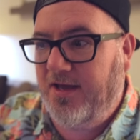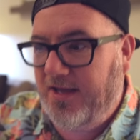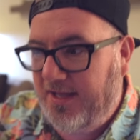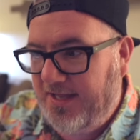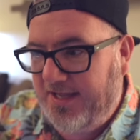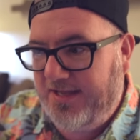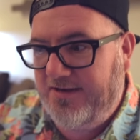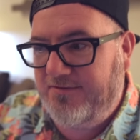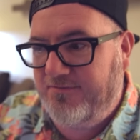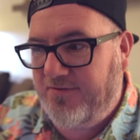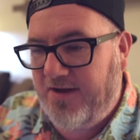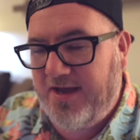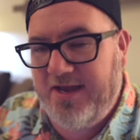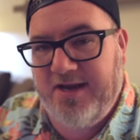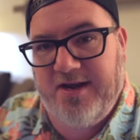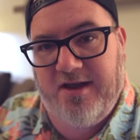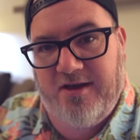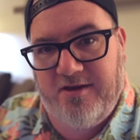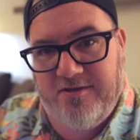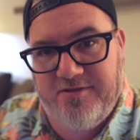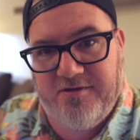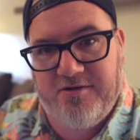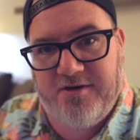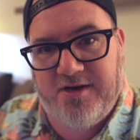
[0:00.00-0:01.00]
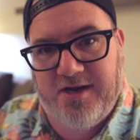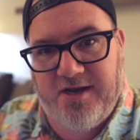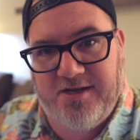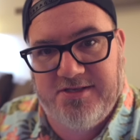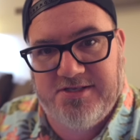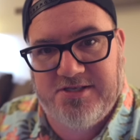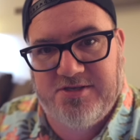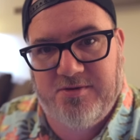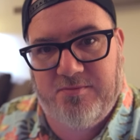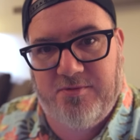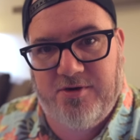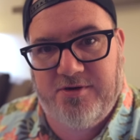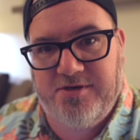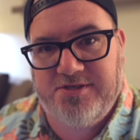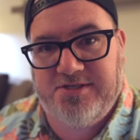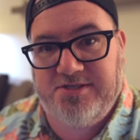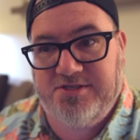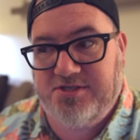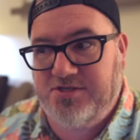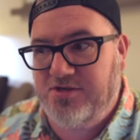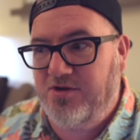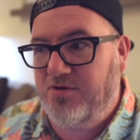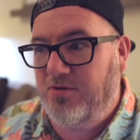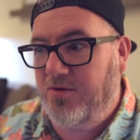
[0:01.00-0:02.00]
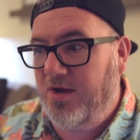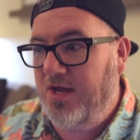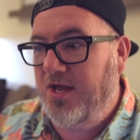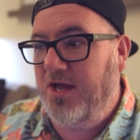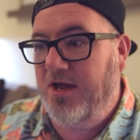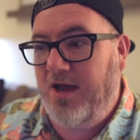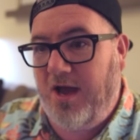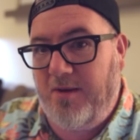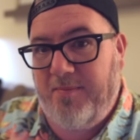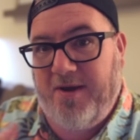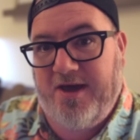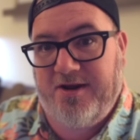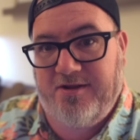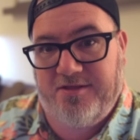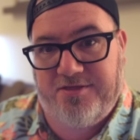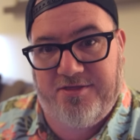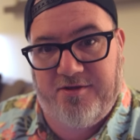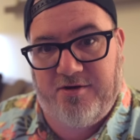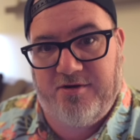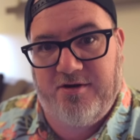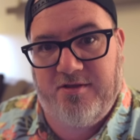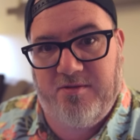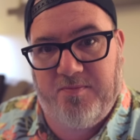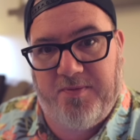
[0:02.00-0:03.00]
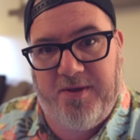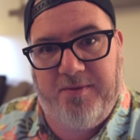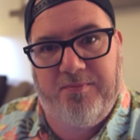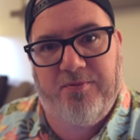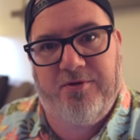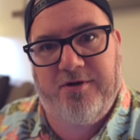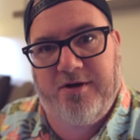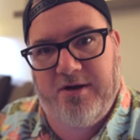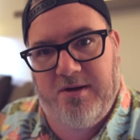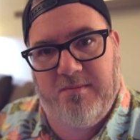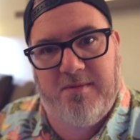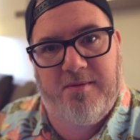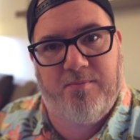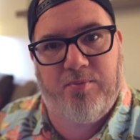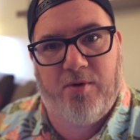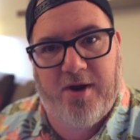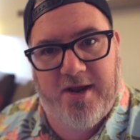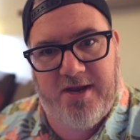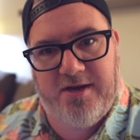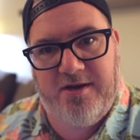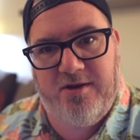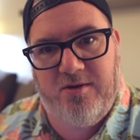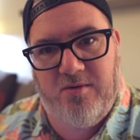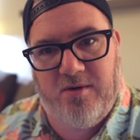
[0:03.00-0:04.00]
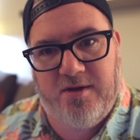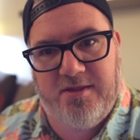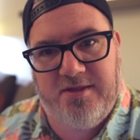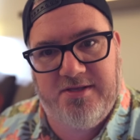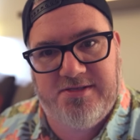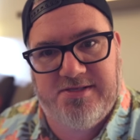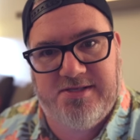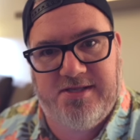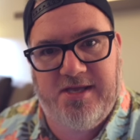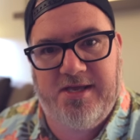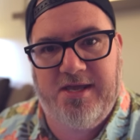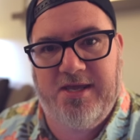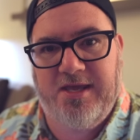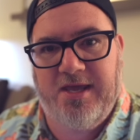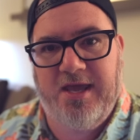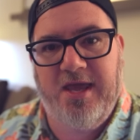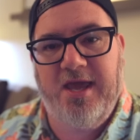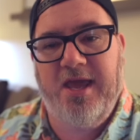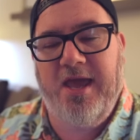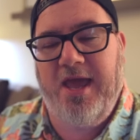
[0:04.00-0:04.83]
invite other customers. And so about a third of the people are going to be brand new on this thing.